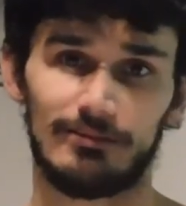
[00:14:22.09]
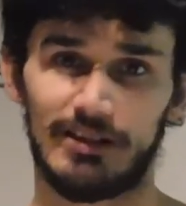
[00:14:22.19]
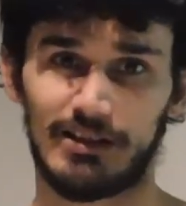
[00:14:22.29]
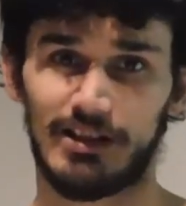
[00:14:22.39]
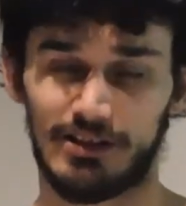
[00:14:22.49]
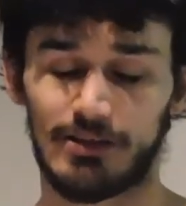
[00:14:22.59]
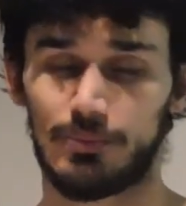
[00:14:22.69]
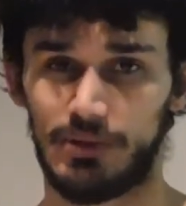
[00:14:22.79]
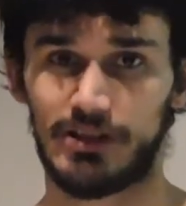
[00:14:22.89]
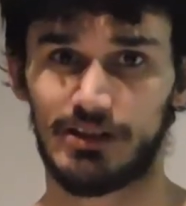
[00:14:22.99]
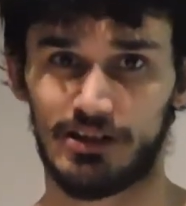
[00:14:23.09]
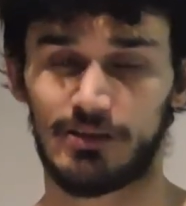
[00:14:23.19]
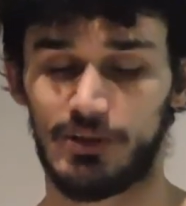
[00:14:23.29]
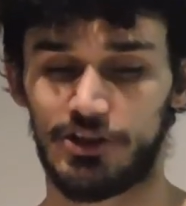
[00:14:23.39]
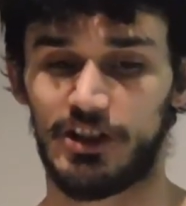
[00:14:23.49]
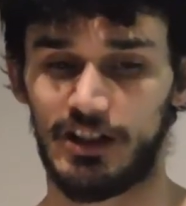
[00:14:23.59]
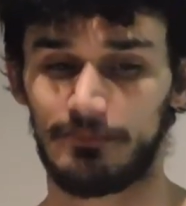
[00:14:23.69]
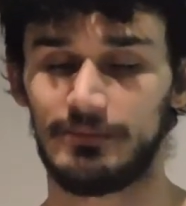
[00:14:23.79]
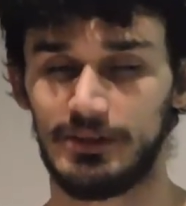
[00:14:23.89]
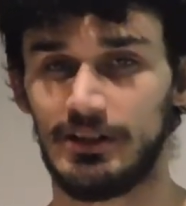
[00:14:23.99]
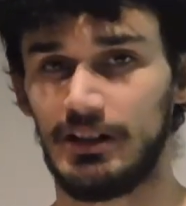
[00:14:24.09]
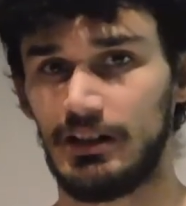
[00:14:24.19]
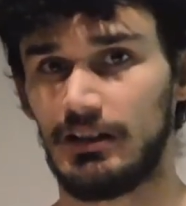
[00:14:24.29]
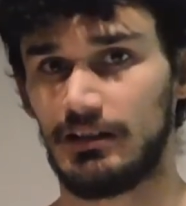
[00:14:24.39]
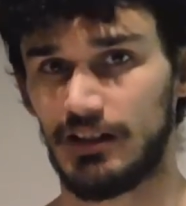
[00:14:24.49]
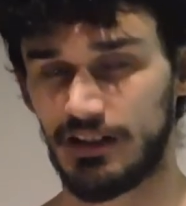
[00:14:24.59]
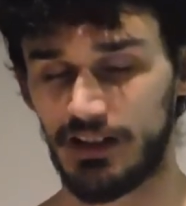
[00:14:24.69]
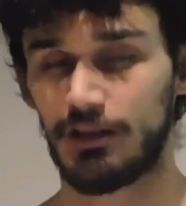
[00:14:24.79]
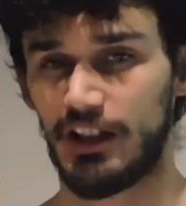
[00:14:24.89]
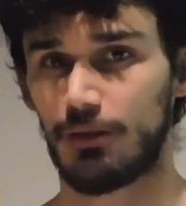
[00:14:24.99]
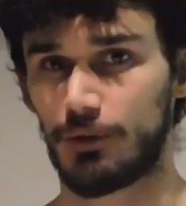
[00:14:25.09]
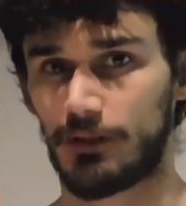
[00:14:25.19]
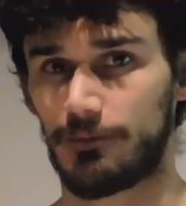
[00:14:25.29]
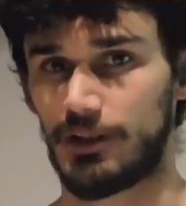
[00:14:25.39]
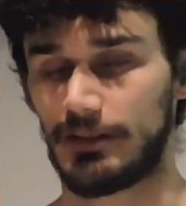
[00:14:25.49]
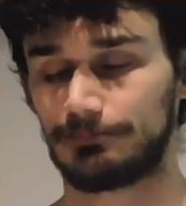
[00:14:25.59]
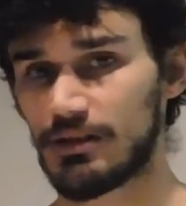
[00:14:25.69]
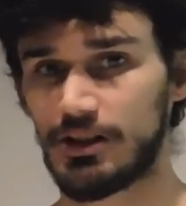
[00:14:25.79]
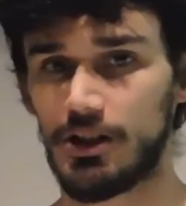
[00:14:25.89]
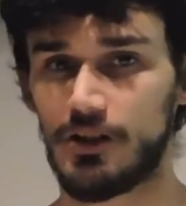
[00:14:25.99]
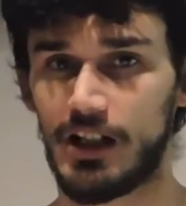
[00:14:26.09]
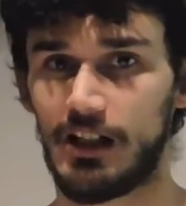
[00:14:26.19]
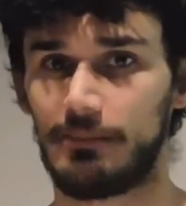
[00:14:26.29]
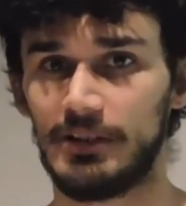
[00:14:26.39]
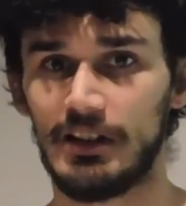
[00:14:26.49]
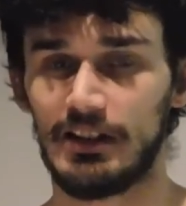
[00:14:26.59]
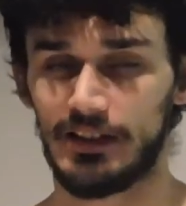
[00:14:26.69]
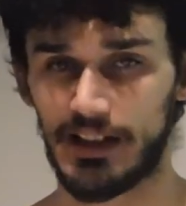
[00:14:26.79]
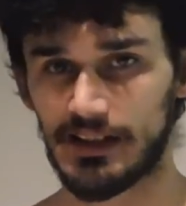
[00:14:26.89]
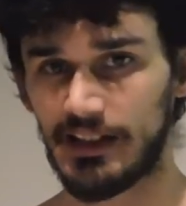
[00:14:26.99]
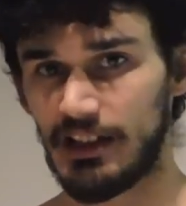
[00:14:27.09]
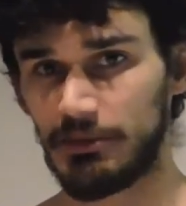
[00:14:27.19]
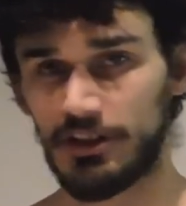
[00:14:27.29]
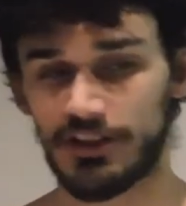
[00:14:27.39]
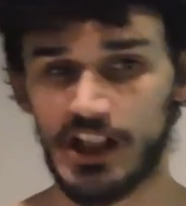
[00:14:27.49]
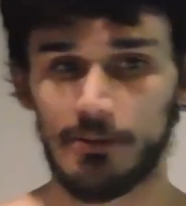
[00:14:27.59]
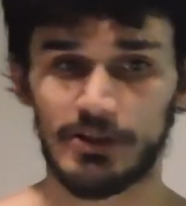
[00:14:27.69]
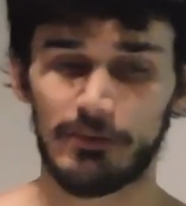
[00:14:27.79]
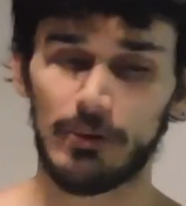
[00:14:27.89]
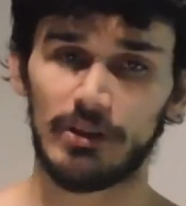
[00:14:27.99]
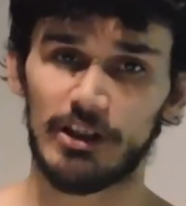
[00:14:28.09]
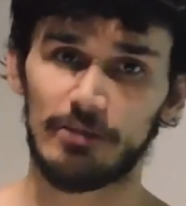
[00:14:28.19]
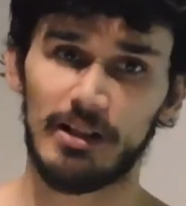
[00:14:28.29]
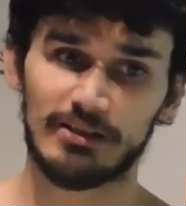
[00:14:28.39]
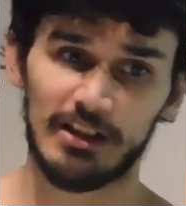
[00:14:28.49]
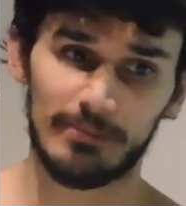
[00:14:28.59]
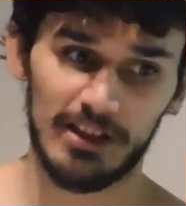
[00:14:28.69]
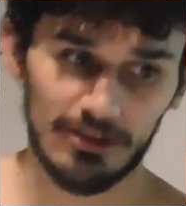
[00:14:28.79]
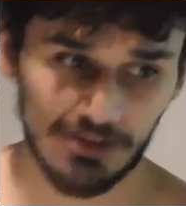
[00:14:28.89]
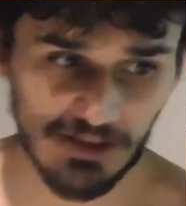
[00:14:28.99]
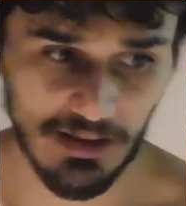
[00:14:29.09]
It's gonna switch it up. It'll work for you. So like I said, let me know in the comments if you want to hear about something else.